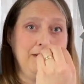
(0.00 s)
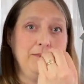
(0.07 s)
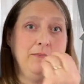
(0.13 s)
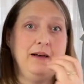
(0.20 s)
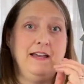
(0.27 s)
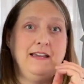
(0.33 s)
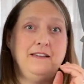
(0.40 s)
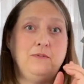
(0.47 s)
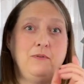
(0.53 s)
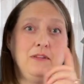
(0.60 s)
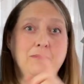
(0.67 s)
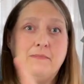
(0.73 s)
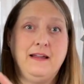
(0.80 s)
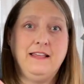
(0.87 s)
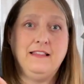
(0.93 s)
but
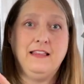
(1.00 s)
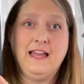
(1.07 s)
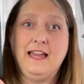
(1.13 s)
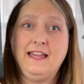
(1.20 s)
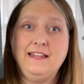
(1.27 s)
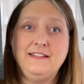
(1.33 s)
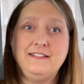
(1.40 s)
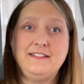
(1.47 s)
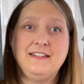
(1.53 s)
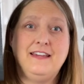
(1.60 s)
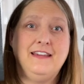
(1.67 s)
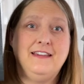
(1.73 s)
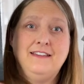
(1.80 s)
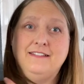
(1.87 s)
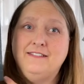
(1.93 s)
with my light
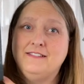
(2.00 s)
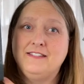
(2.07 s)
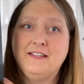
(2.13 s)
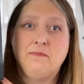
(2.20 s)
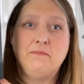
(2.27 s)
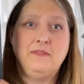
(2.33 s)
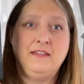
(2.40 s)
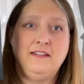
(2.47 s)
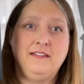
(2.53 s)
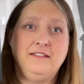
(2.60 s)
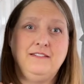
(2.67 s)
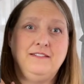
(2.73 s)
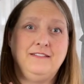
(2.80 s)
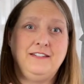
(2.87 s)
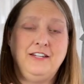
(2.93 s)
and
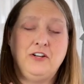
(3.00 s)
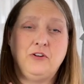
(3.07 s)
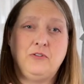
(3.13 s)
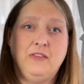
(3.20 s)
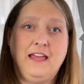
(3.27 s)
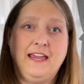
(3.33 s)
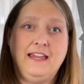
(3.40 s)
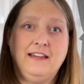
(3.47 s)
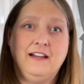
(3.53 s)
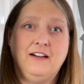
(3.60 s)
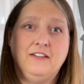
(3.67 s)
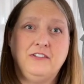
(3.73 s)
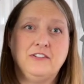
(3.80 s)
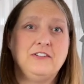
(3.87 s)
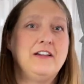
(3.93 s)
something, you know, light
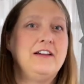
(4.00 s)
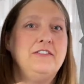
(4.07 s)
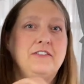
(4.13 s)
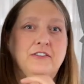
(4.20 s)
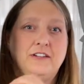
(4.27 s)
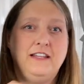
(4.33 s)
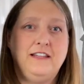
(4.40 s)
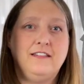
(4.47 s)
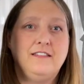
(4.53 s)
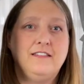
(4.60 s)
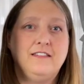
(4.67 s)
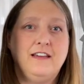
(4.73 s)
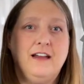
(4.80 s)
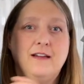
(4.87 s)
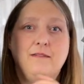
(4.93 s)
colored underneath,
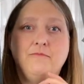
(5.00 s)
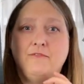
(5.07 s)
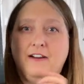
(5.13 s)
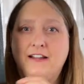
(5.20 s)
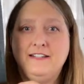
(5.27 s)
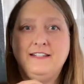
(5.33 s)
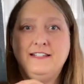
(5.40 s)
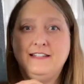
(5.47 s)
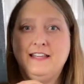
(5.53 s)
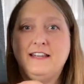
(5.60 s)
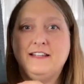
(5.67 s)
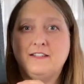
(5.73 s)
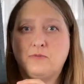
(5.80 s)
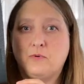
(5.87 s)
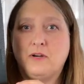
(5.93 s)
I'm finding that
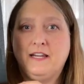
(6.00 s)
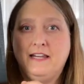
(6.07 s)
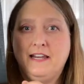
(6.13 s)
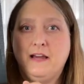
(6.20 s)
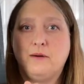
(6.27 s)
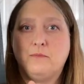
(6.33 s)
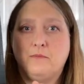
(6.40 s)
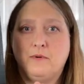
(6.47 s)
it's working out